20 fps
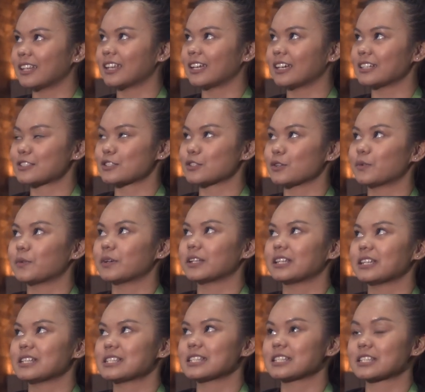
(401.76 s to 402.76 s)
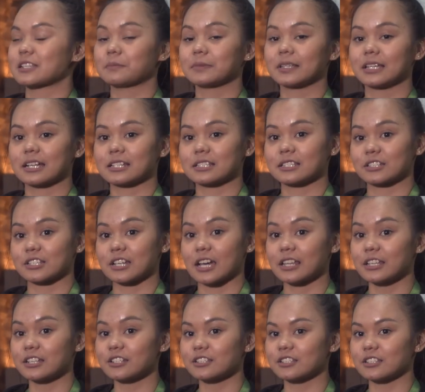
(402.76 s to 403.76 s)
when they see something as a
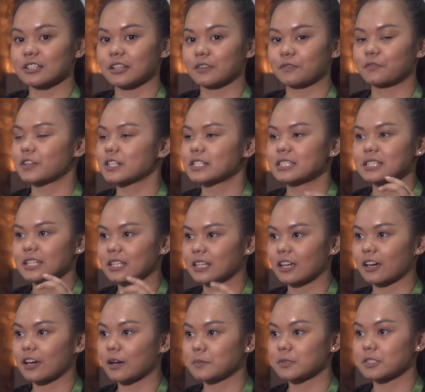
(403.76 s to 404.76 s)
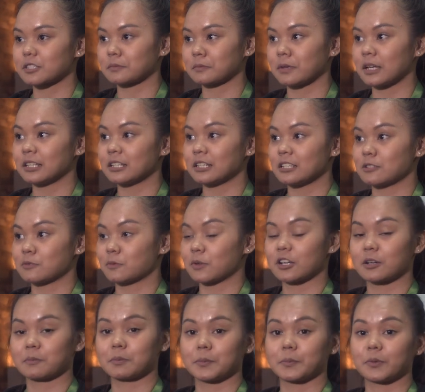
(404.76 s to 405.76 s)
challenge, first thing that comes to mind is
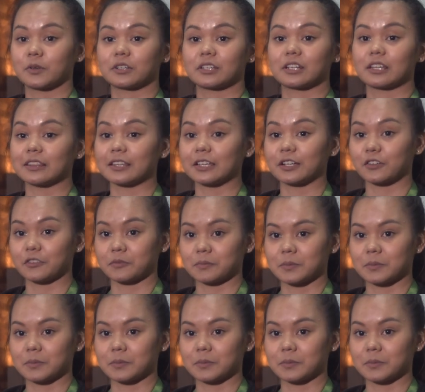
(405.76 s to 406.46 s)
what are people gonna think